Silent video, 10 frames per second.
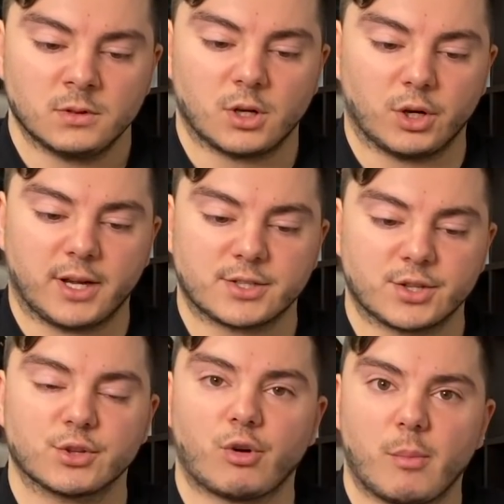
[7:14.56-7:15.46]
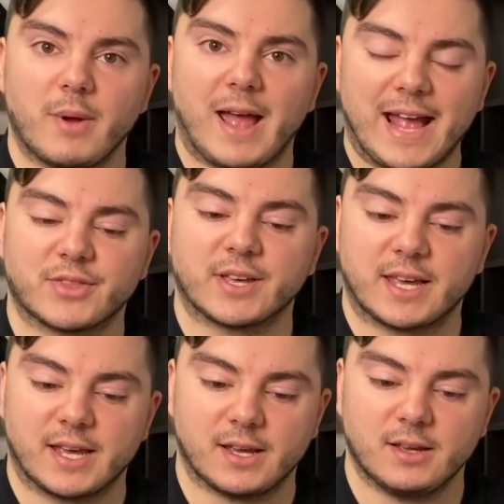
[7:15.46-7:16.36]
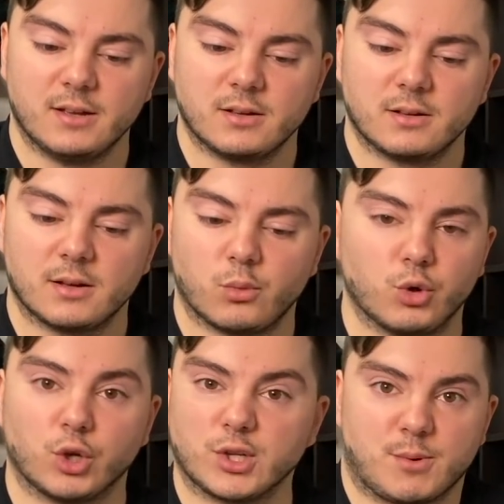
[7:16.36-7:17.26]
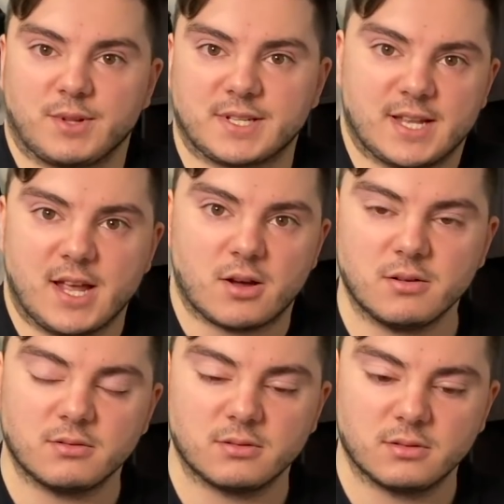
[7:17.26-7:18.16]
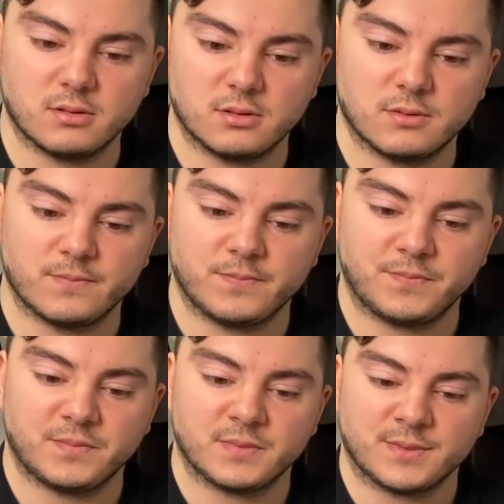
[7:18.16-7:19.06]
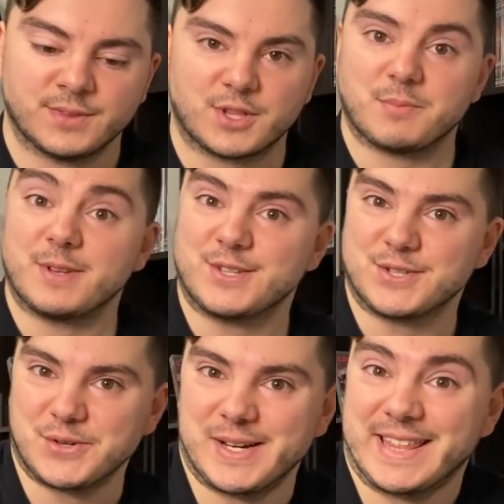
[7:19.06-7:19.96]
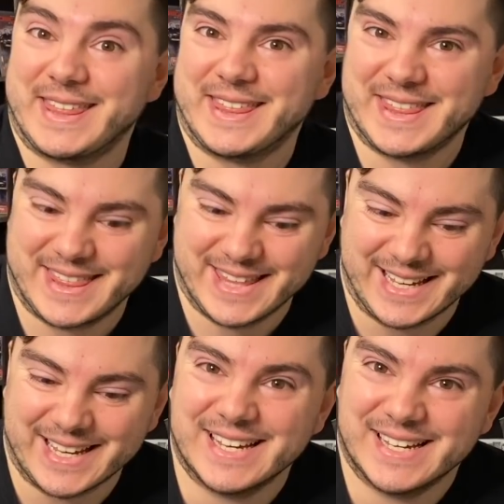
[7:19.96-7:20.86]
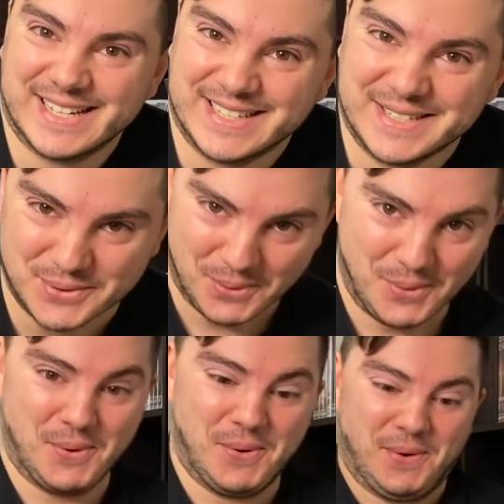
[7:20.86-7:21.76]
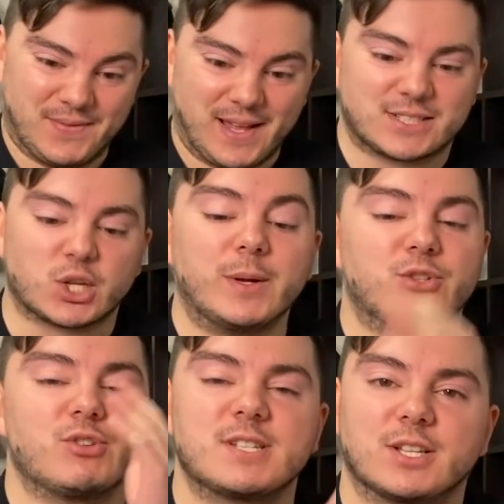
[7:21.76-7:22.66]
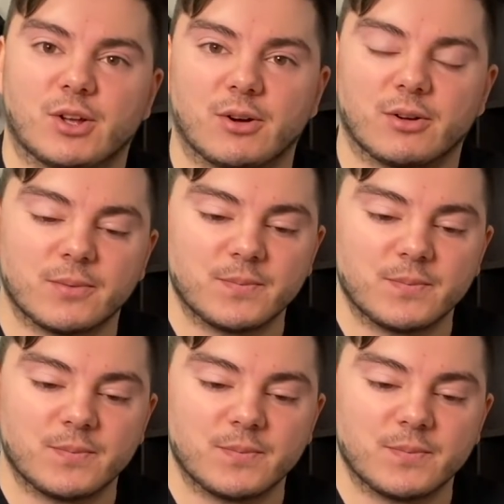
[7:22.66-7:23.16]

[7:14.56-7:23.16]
Okay, so the grandma had the key. Okay. Who knows where it is now? The mystery begins. Ooh, that's so interesting, though.